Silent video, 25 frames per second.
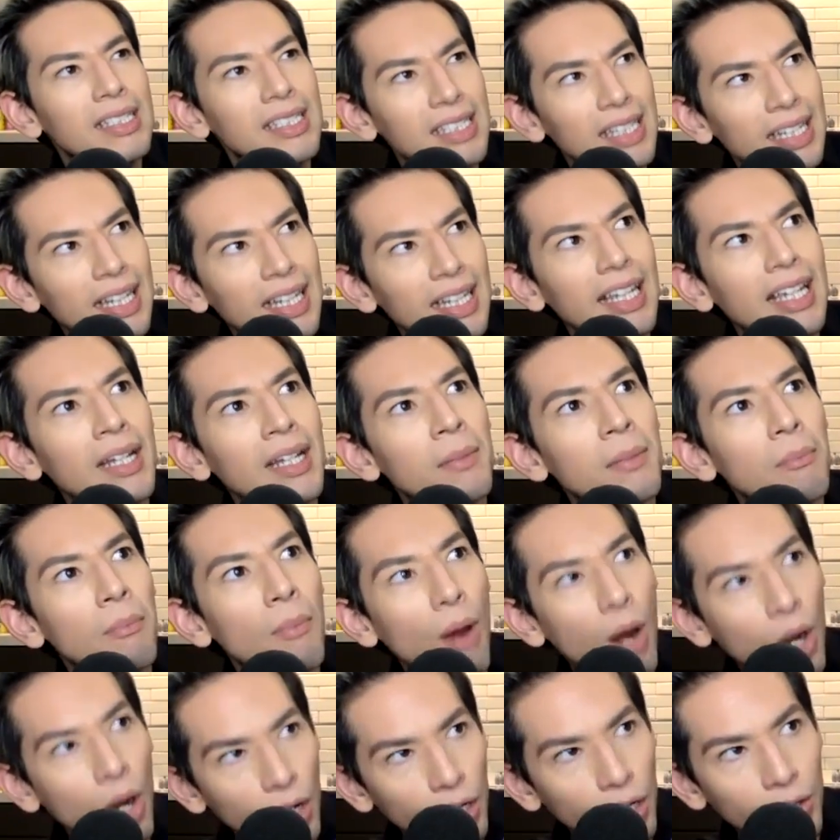Siggy and
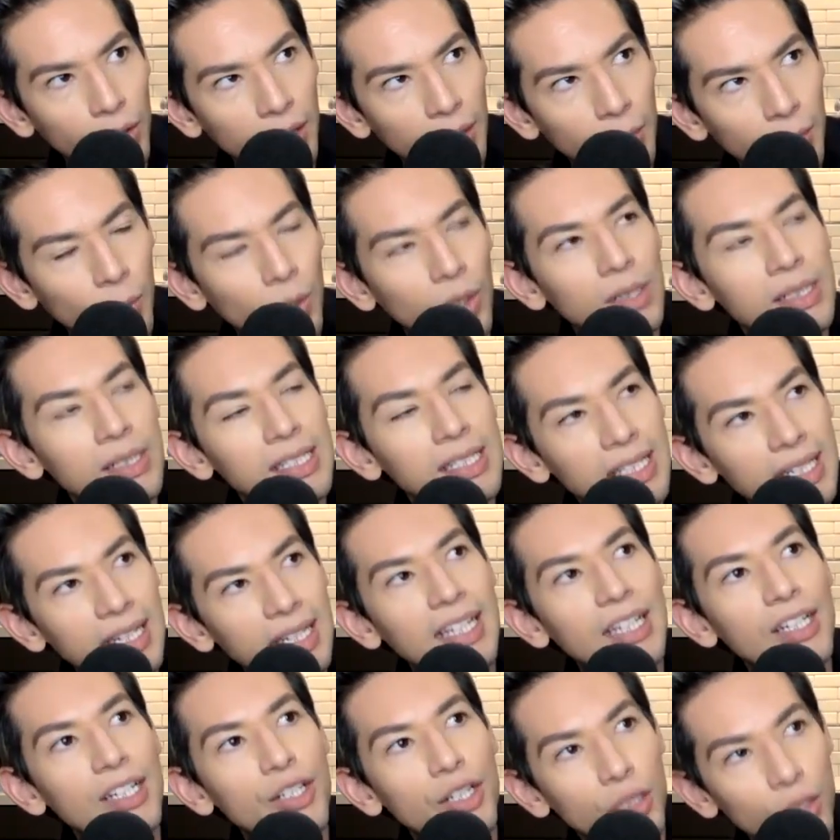Margaret, well,
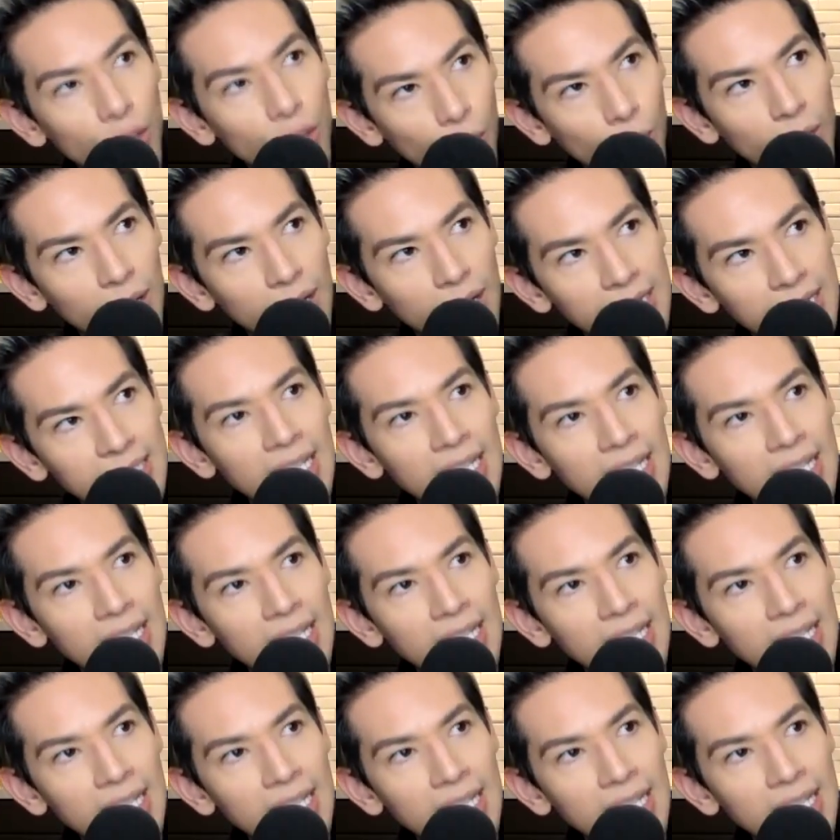Siggy and Dolores,